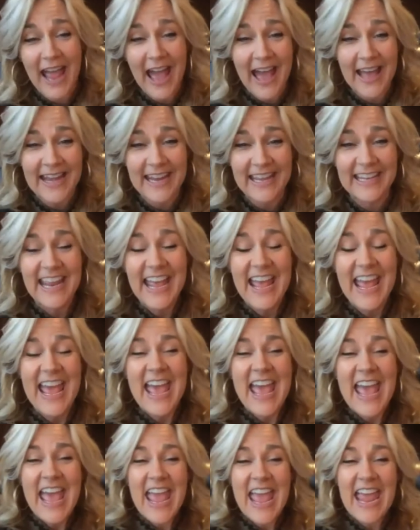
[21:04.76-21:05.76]
at it
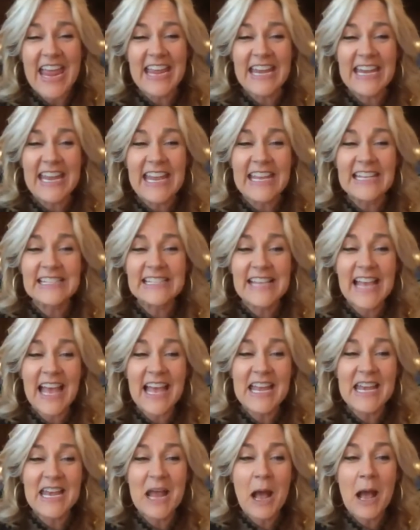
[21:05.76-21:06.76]
and he
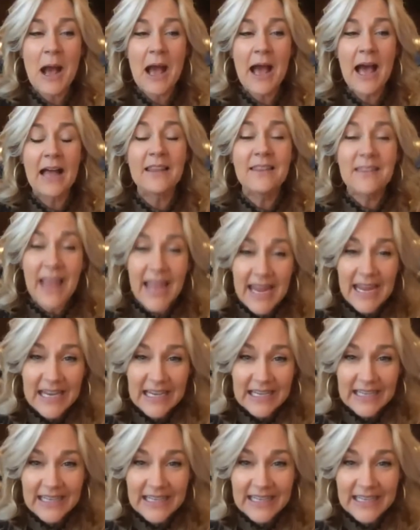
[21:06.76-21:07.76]
said
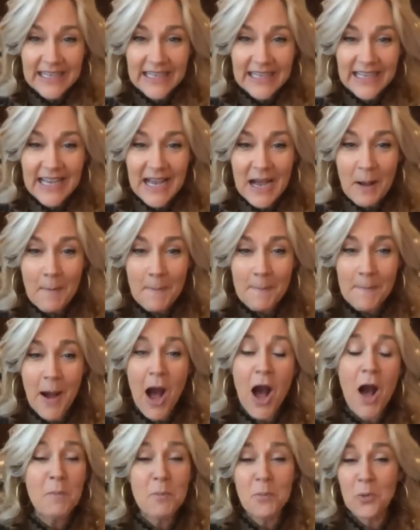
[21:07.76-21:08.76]
elaine
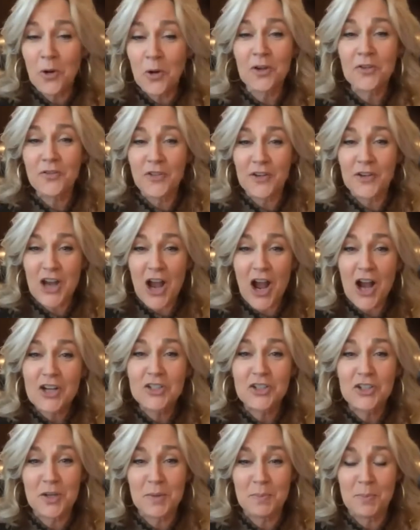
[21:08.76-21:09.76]
Mom worked for
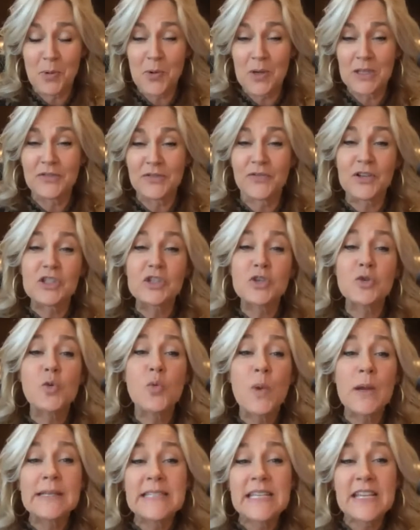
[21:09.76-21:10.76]
Dr. Du Bois for
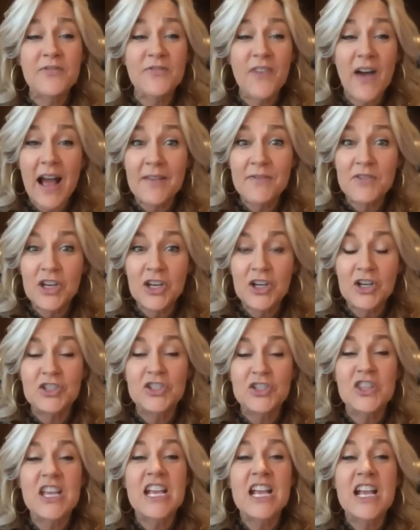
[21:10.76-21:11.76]
25 years.
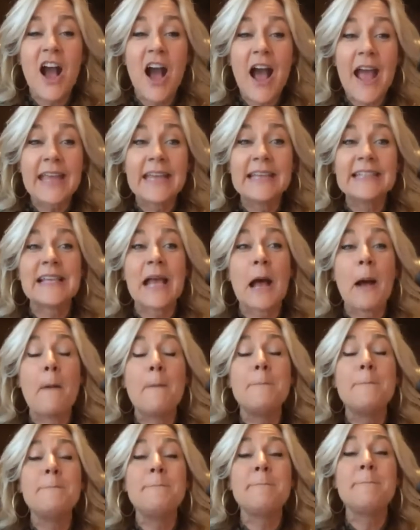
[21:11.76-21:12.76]
The guy is
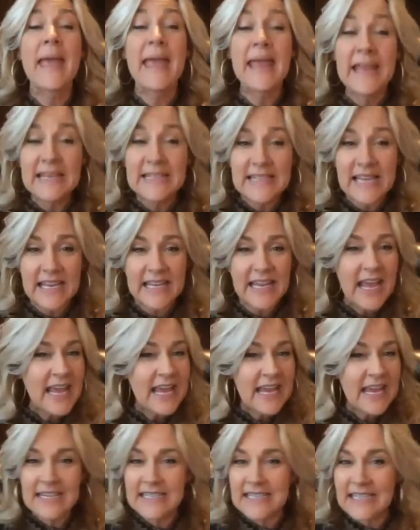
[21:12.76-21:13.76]
amazing.
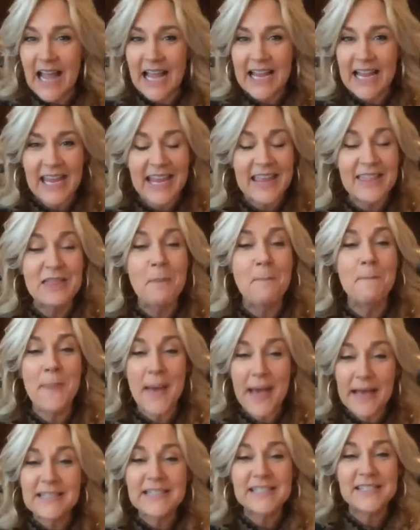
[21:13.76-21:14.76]
He's like in the
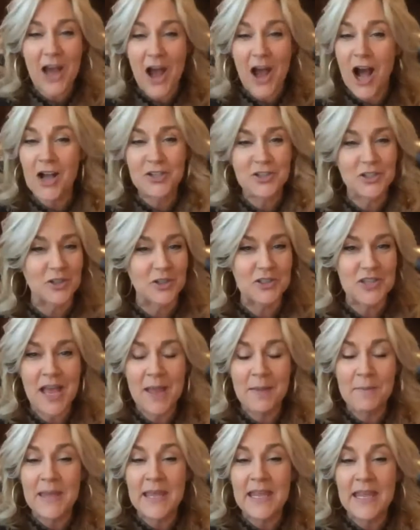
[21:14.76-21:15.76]
best doctors. I
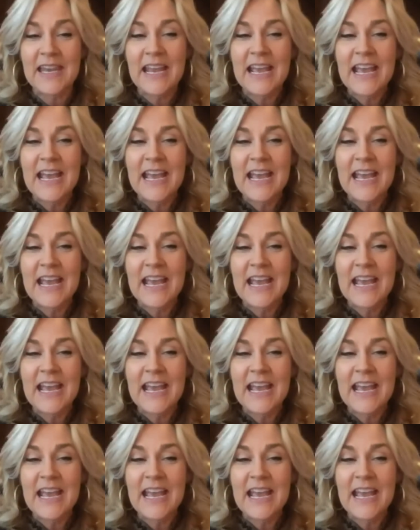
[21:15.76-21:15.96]
mean,